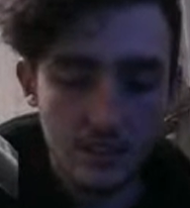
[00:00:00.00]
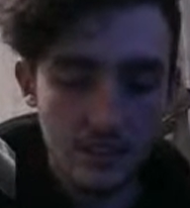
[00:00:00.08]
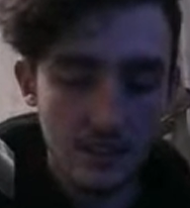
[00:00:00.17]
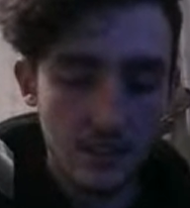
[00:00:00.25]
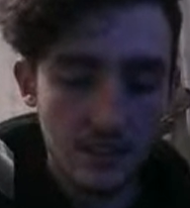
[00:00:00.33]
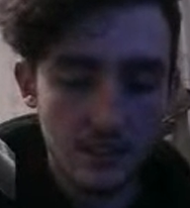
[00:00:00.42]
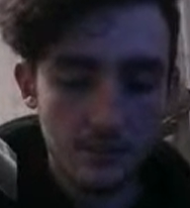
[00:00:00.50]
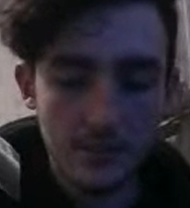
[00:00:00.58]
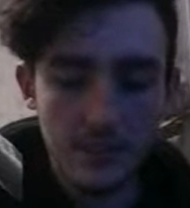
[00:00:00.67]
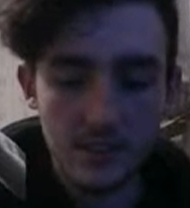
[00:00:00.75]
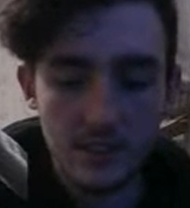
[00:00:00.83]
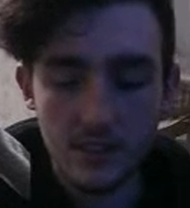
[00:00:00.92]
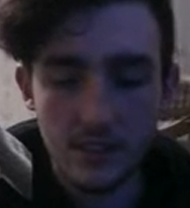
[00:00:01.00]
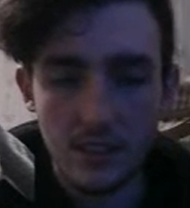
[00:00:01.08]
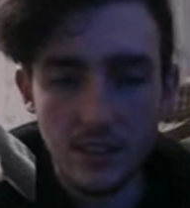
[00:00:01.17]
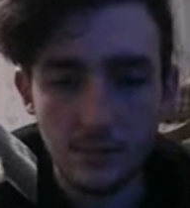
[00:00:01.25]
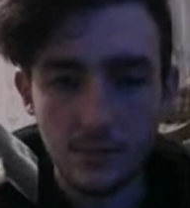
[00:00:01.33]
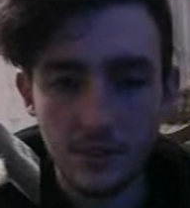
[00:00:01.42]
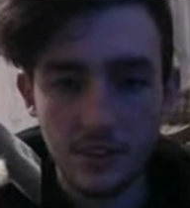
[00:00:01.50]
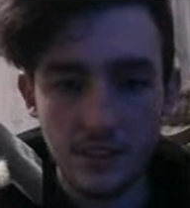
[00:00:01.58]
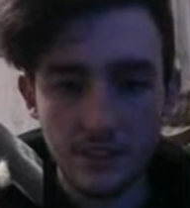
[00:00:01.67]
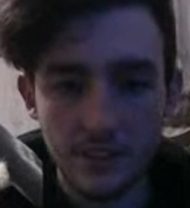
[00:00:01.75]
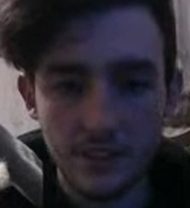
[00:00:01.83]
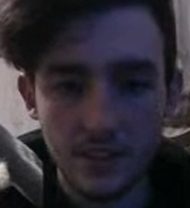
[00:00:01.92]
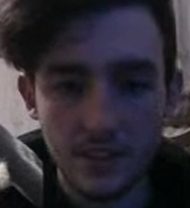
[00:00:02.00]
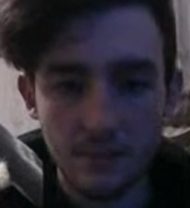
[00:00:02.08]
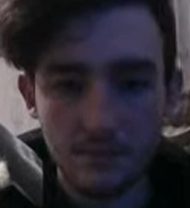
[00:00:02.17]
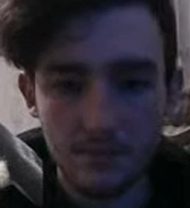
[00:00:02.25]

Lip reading: times time dot delta time